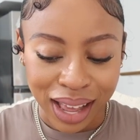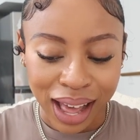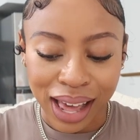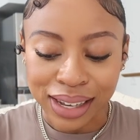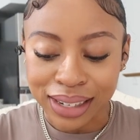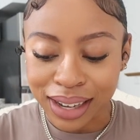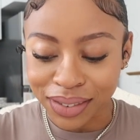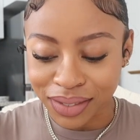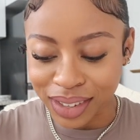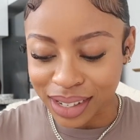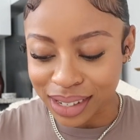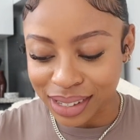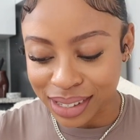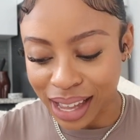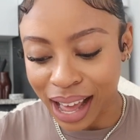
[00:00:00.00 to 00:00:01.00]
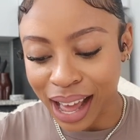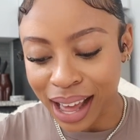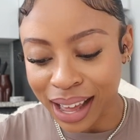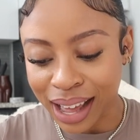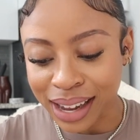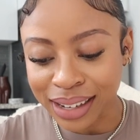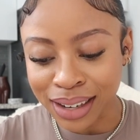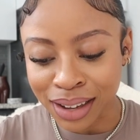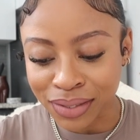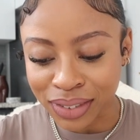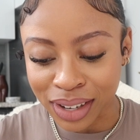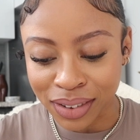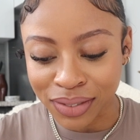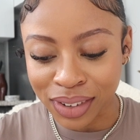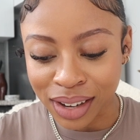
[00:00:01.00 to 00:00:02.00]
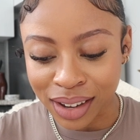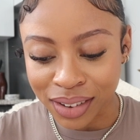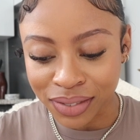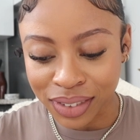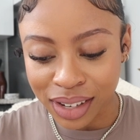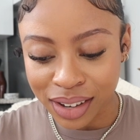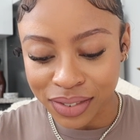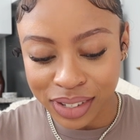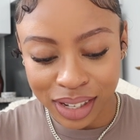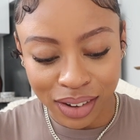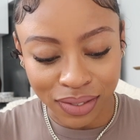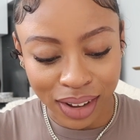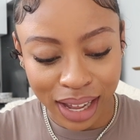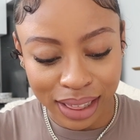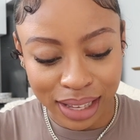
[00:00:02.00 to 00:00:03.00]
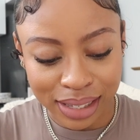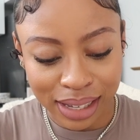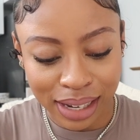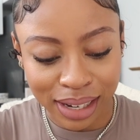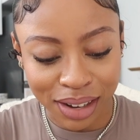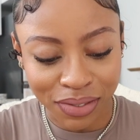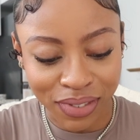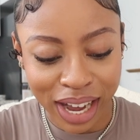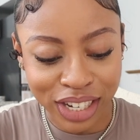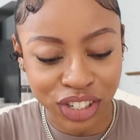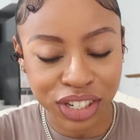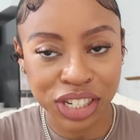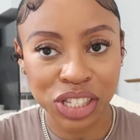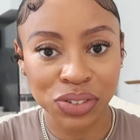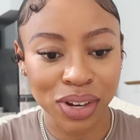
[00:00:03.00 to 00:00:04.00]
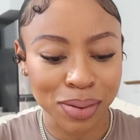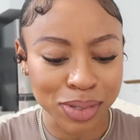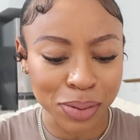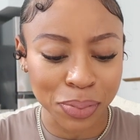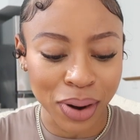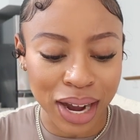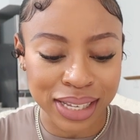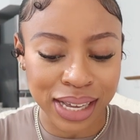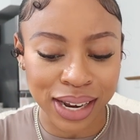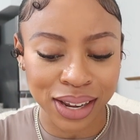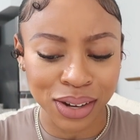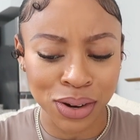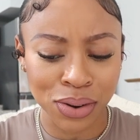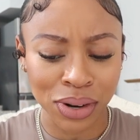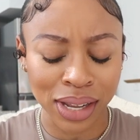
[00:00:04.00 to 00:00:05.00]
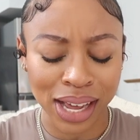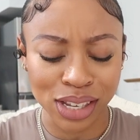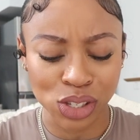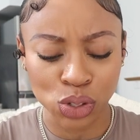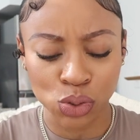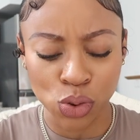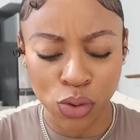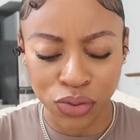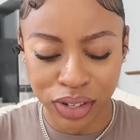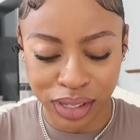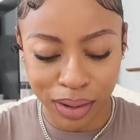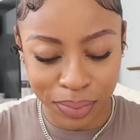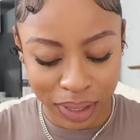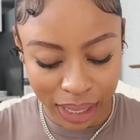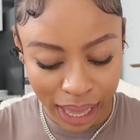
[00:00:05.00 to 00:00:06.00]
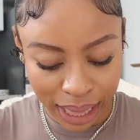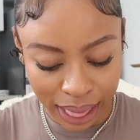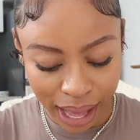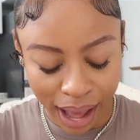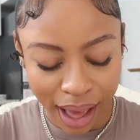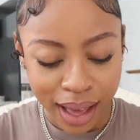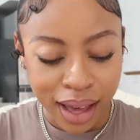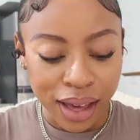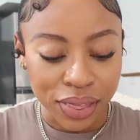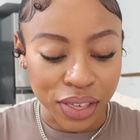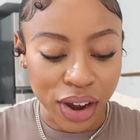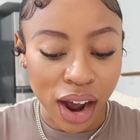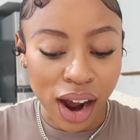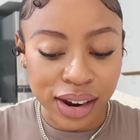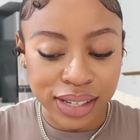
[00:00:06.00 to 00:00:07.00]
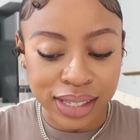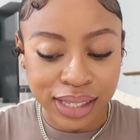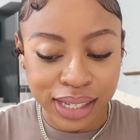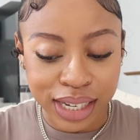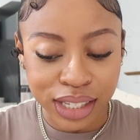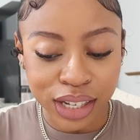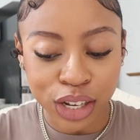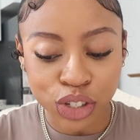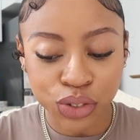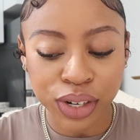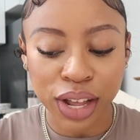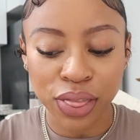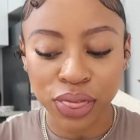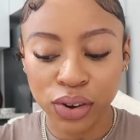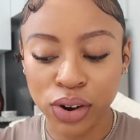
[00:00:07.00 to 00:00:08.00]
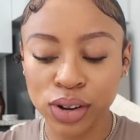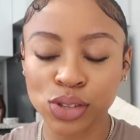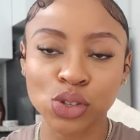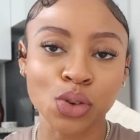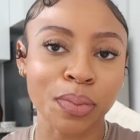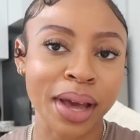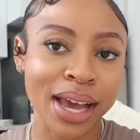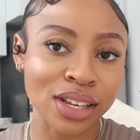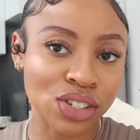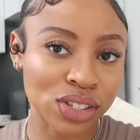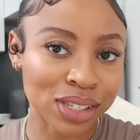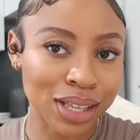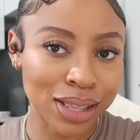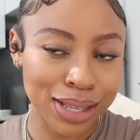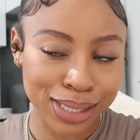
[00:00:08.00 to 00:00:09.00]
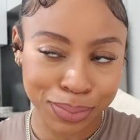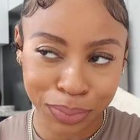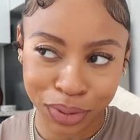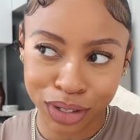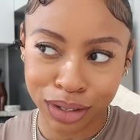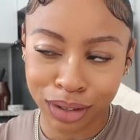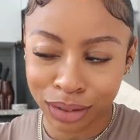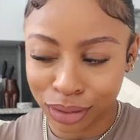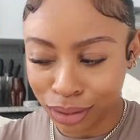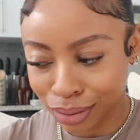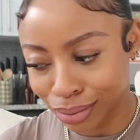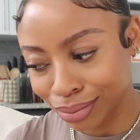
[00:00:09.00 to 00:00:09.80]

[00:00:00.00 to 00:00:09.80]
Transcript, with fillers: I love this. I love, love, love, love stuff like this. I love fashion history. I'm surprised I didn't go to, like, school for something like that. There are 632 pages in this book.